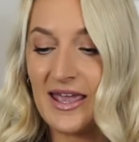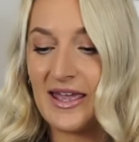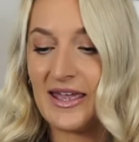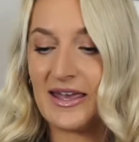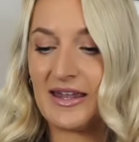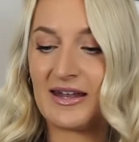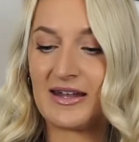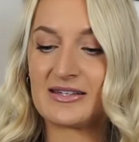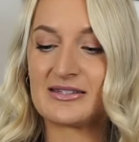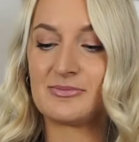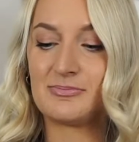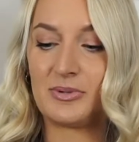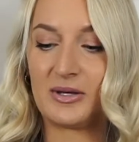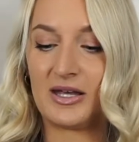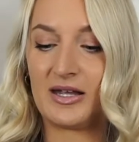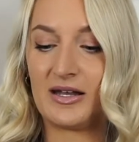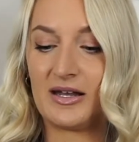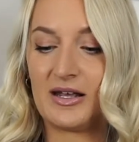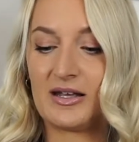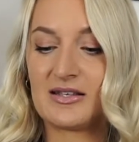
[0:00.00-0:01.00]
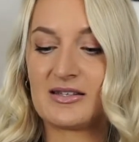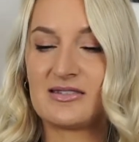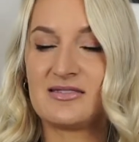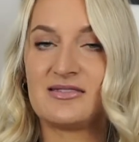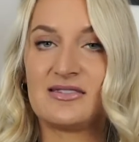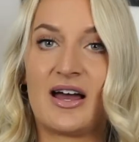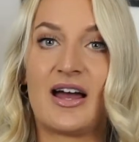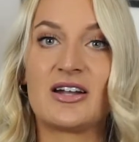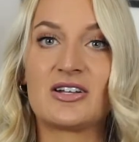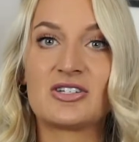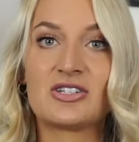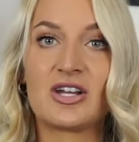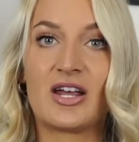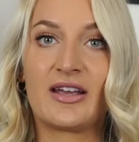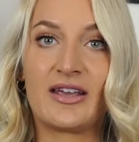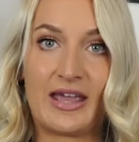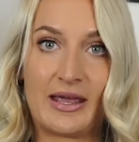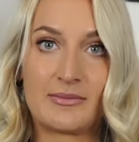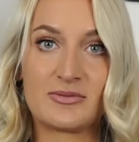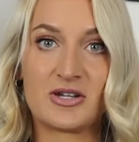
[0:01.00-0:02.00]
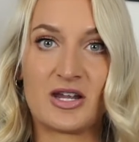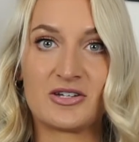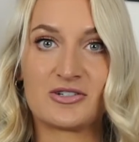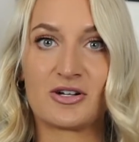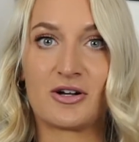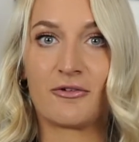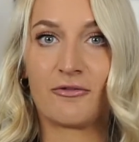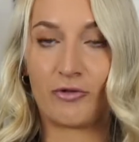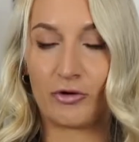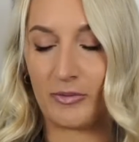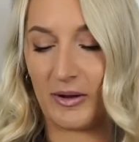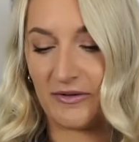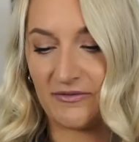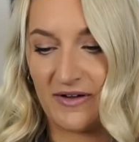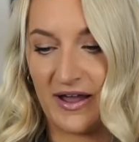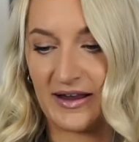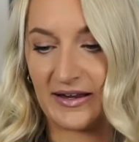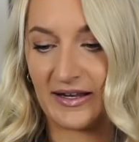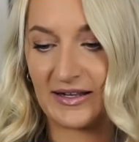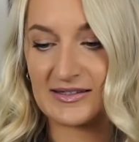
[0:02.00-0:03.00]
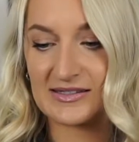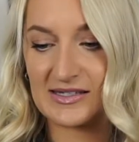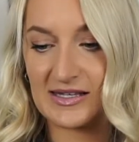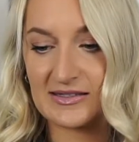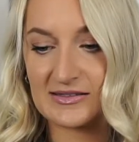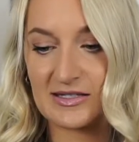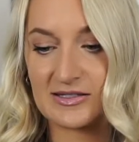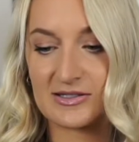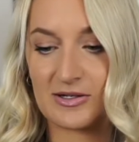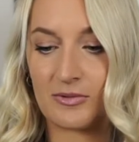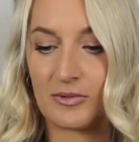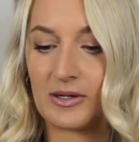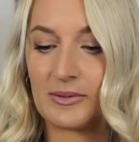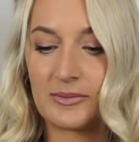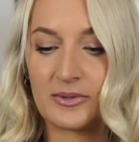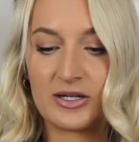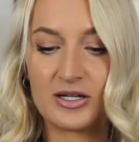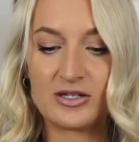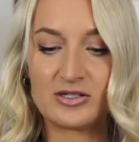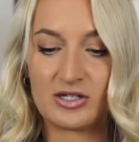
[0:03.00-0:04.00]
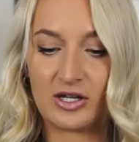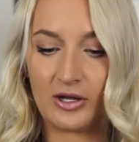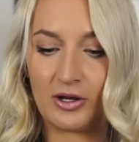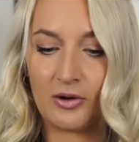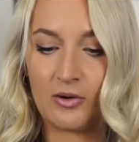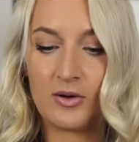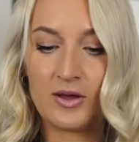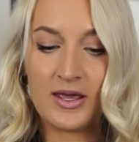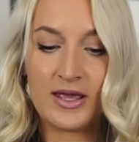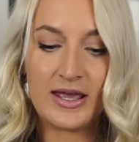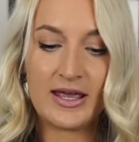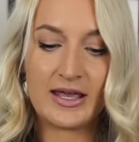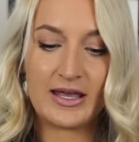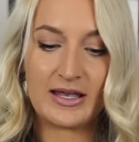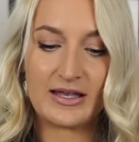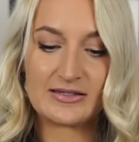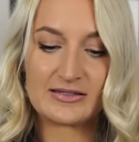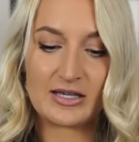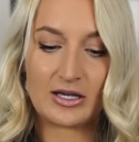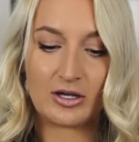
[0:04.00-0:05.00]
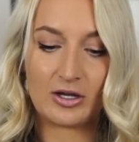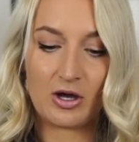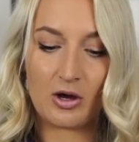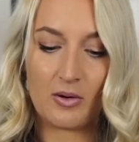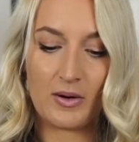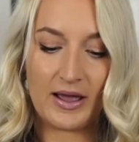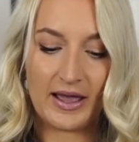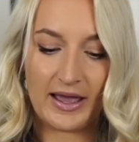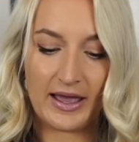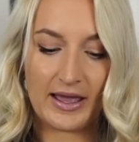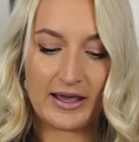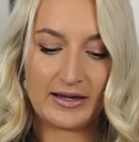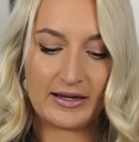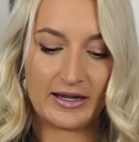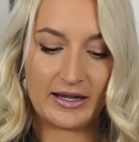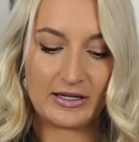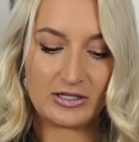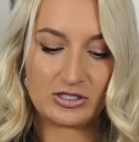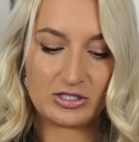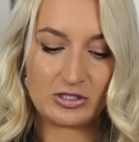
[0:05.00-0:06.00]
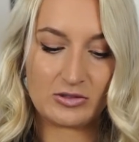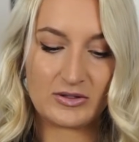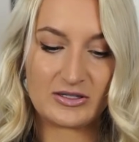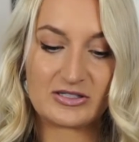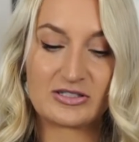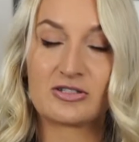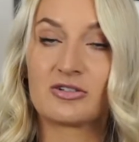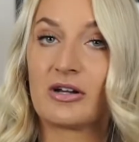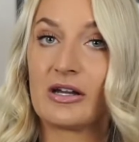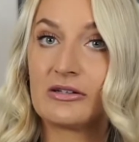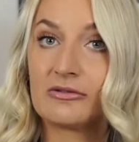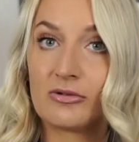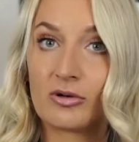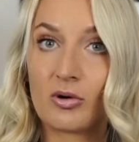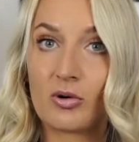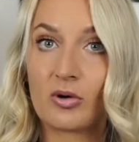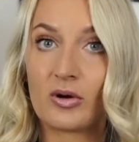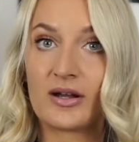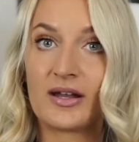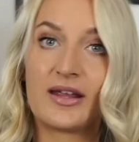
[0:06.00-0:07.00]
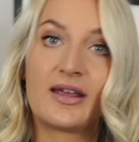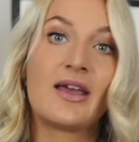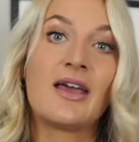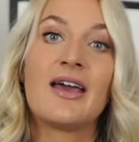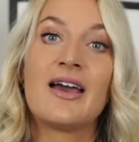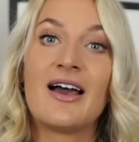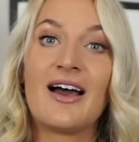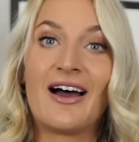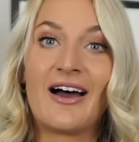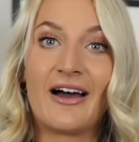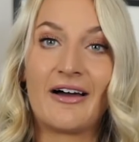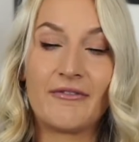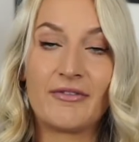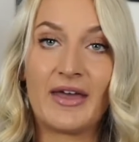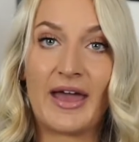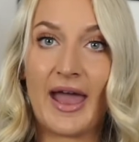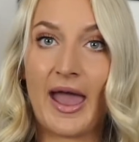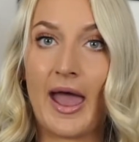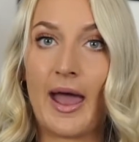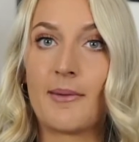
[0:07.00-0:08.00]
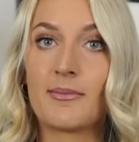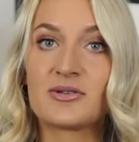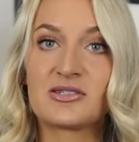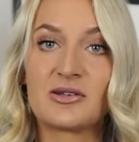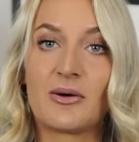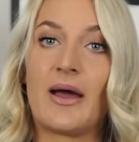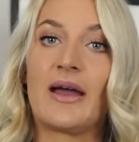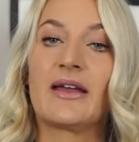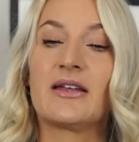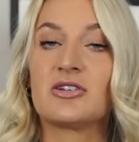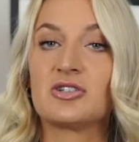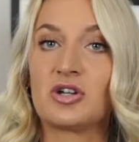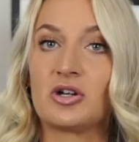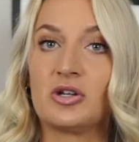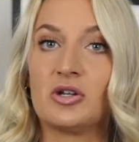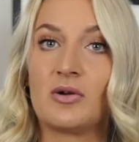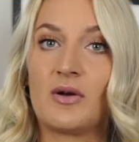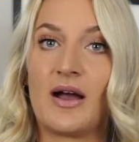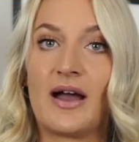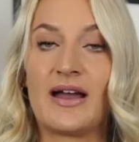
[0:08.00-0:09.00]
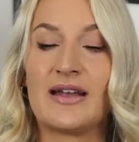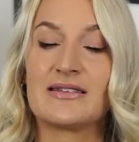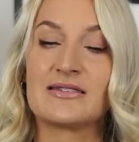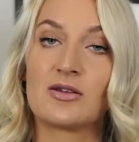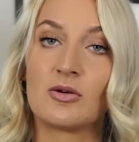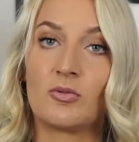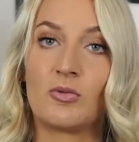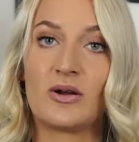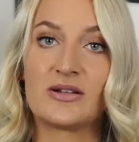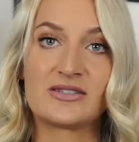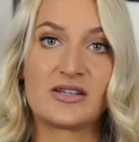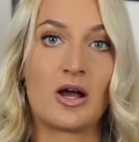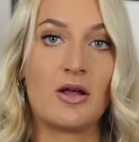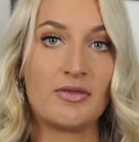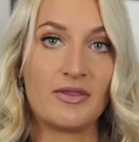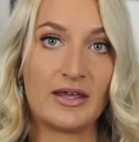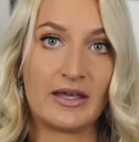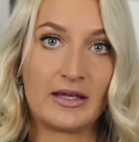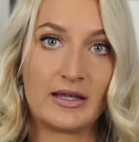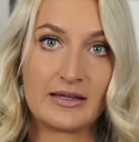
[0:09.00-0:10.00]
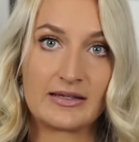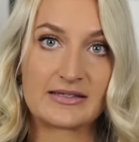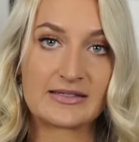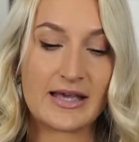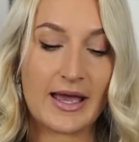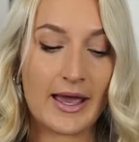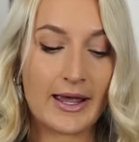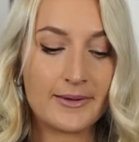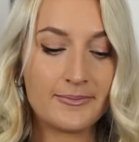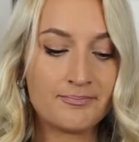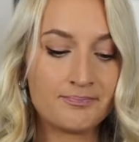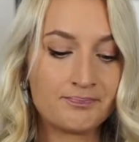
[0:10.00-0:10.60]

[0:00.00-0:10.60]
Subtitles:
It has been such a game changer for my finances. So what I'm gonna do is go ahead and do a screen recording of the app so I can show you guys what's on the inside.